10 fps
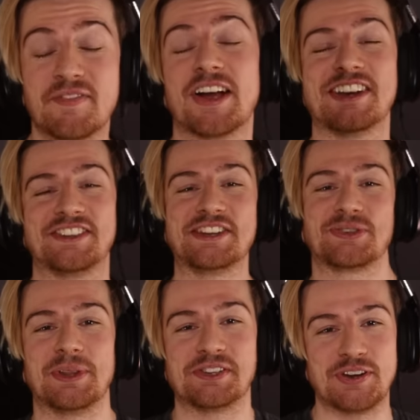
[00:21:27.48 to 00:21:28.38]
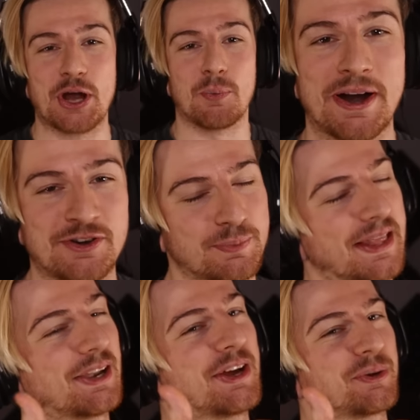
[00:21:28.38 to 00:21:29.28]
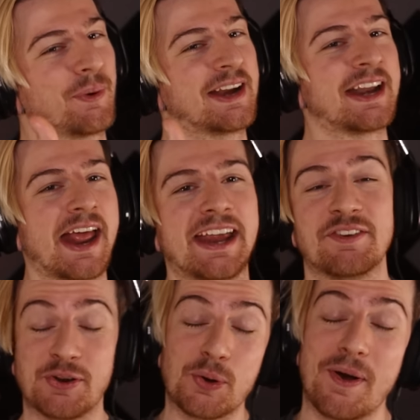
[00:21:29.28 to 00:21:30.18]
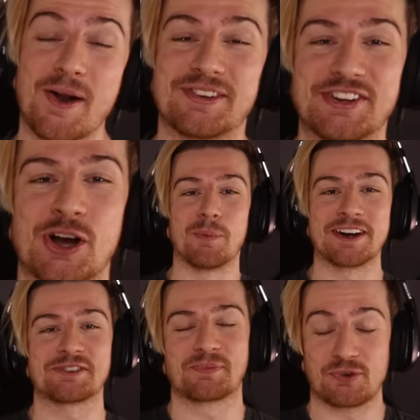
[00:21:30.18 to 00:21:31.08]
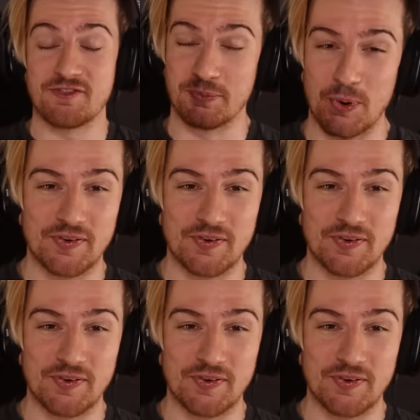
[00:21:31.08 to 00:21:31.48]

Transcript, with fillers: if you guys did enjoy this video, why not drop me that like rating? And hey, if you're new around here, why not subscribe for more